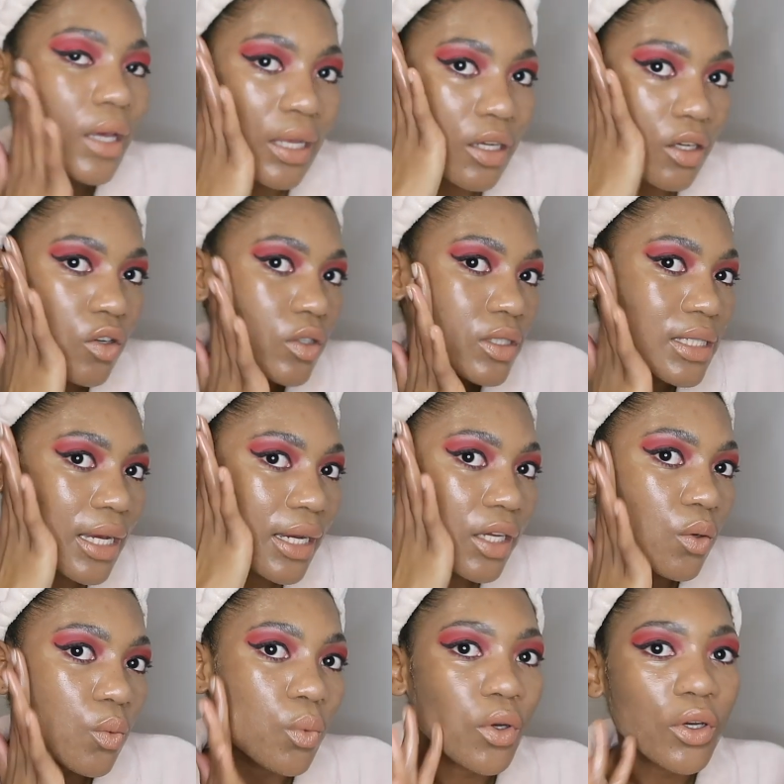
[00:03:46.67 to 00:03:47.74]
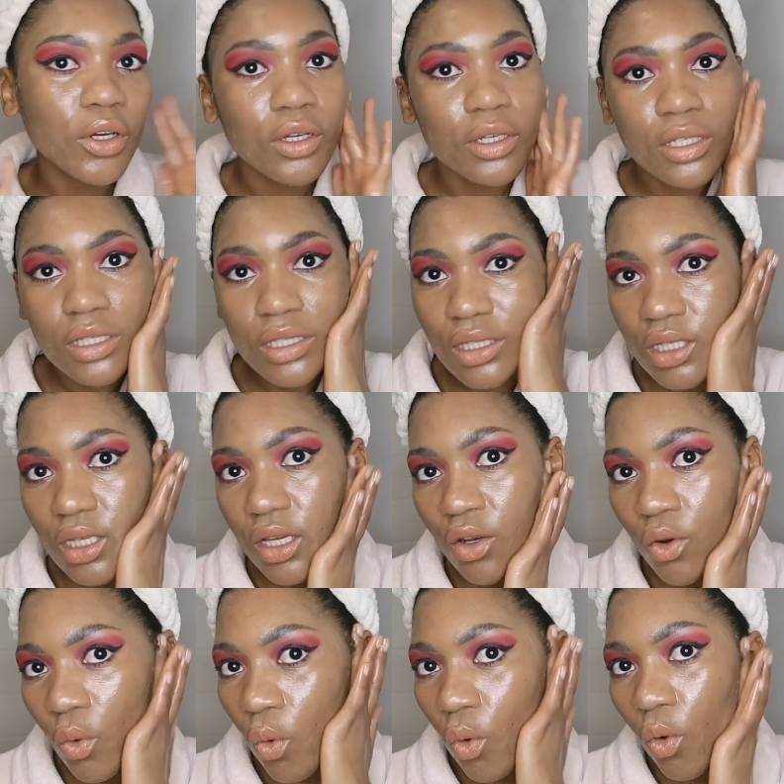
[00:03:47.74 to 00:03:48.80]
and it looks like it works
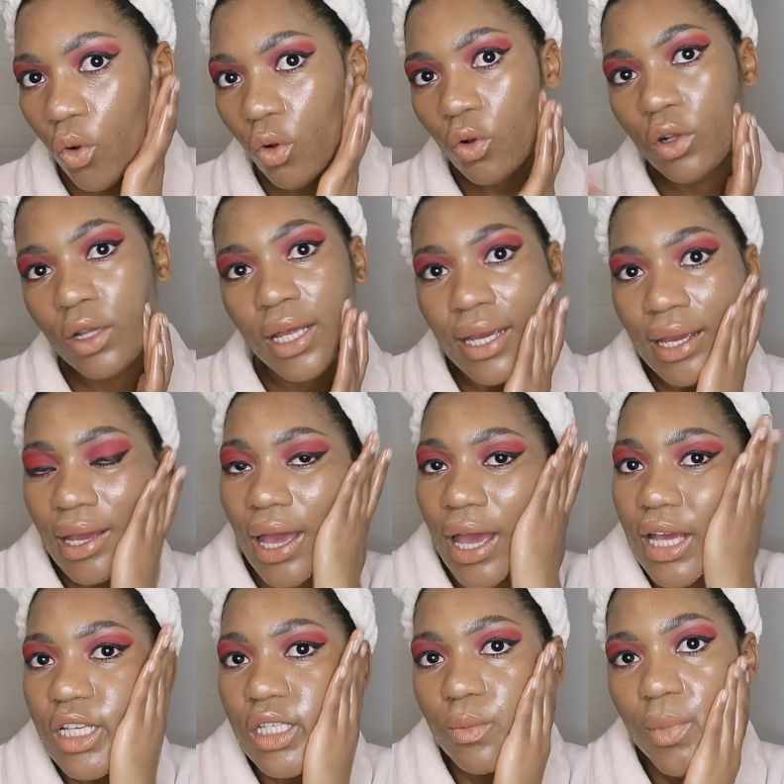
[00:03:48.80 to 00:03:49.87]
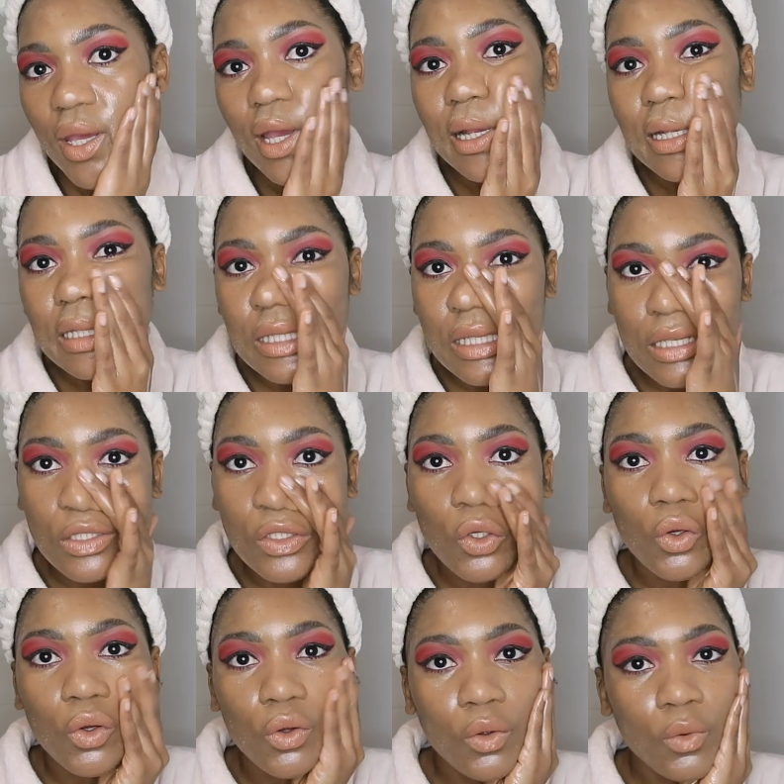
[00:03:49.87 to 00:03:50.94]
in all like aspects,
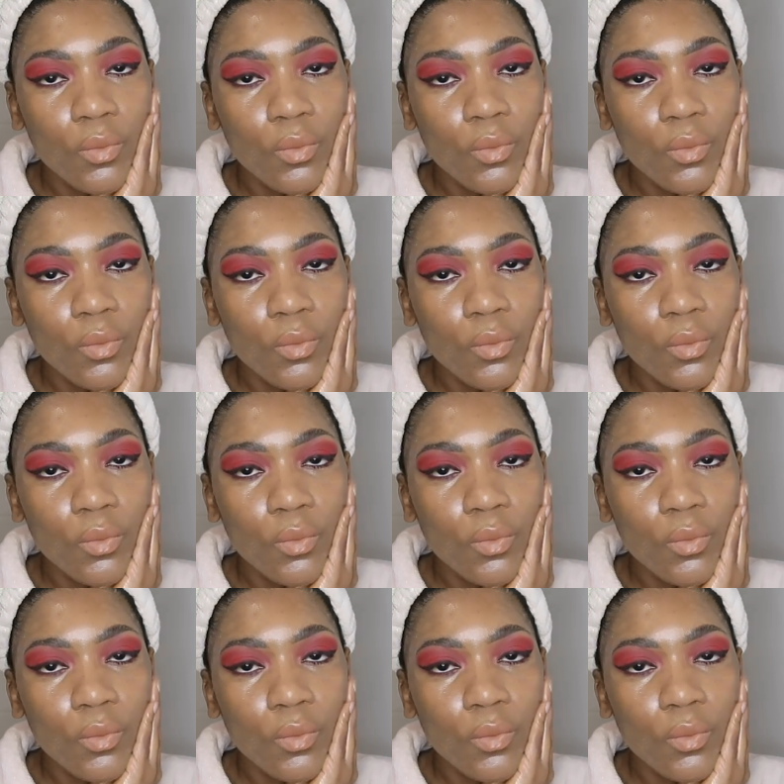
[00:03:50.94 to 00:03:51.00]
so